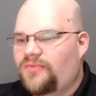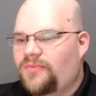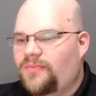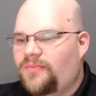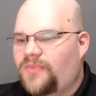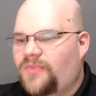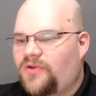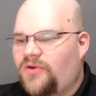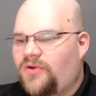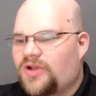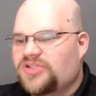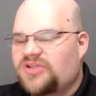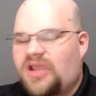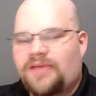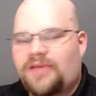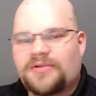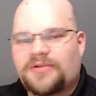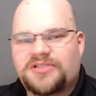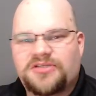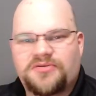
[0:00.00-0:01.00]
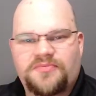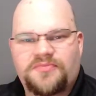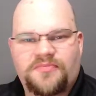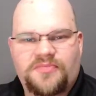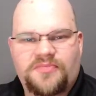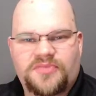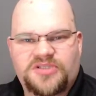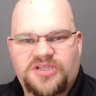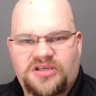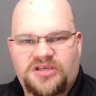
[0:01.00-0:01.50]
they're also able to,
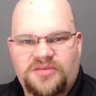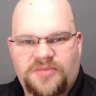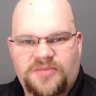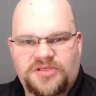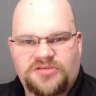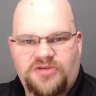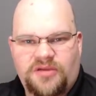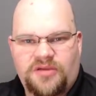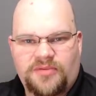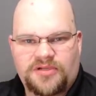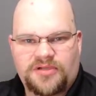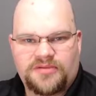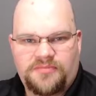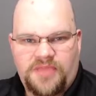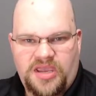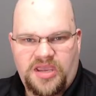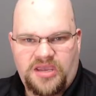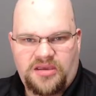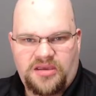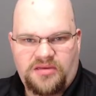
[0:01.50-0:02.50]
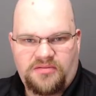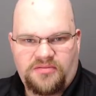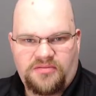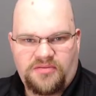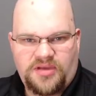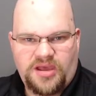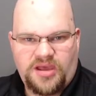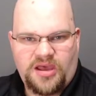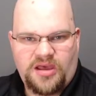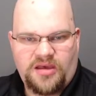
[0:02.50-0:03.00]
succubus are able to make
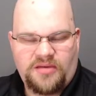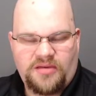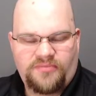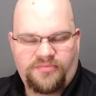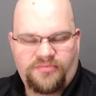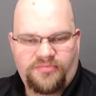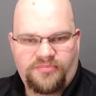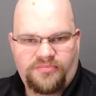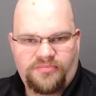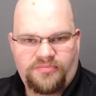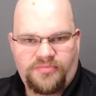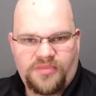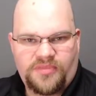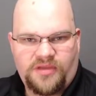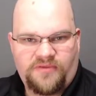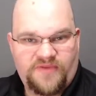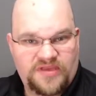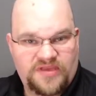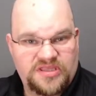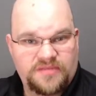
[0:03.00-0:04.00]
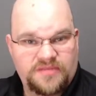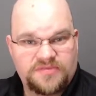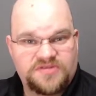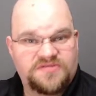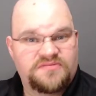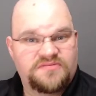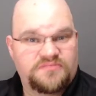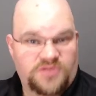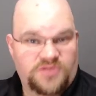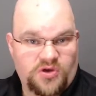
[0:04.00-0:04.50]
their victims
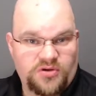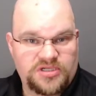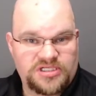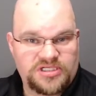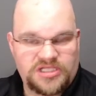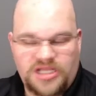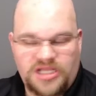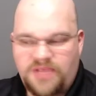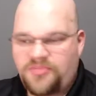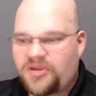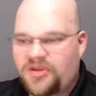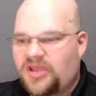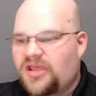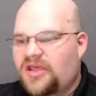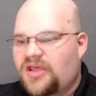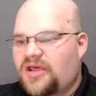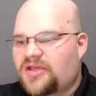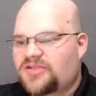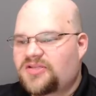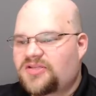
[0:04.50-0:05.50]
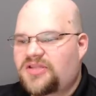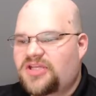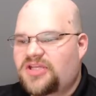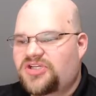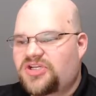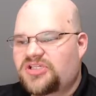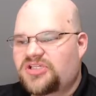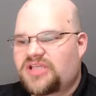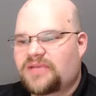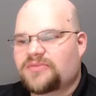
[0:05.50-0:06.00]
go to sleep. So
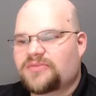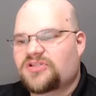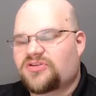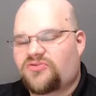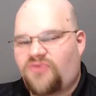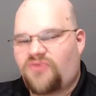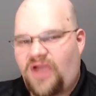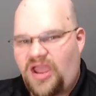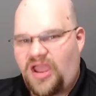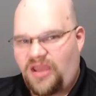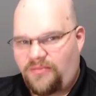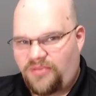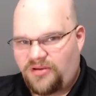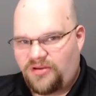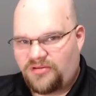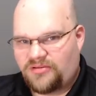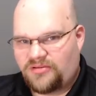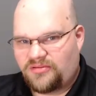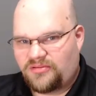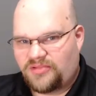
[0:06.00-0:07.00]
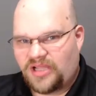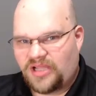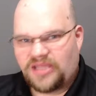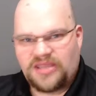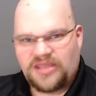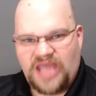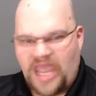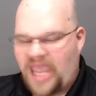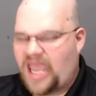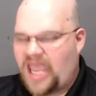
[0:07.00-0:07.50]
she's able to grab like
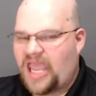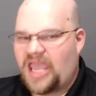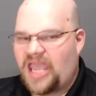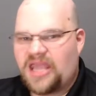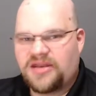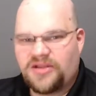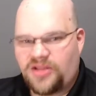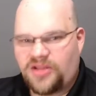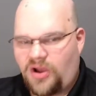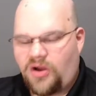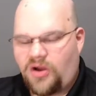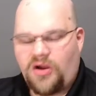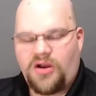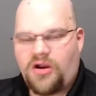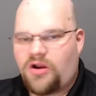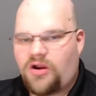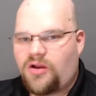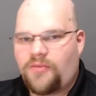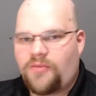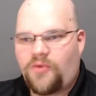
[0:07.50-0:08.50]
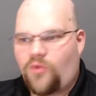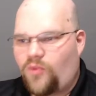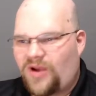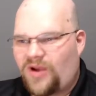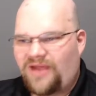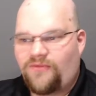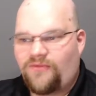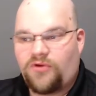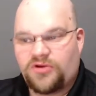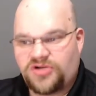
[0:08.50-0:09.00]
the hand, the arm, or
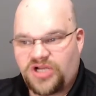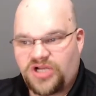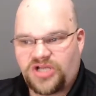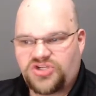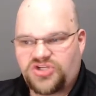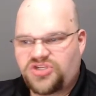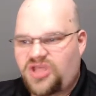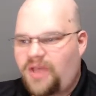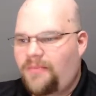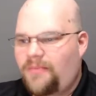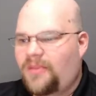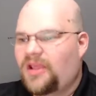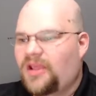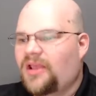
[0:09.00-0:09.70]
whatever, and touch them.